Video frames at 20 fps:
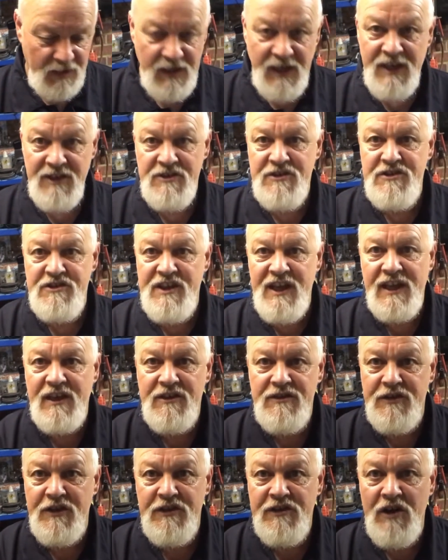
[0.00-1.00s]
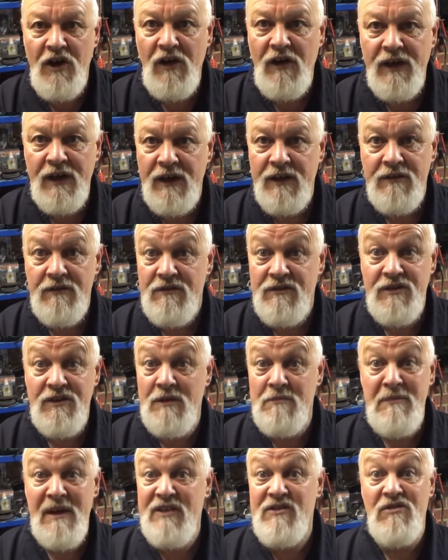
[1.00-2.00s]
it sticks the tyre to
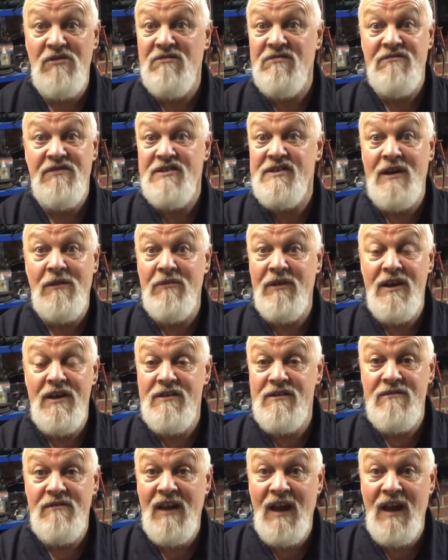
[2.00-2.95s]
the metal for some reason.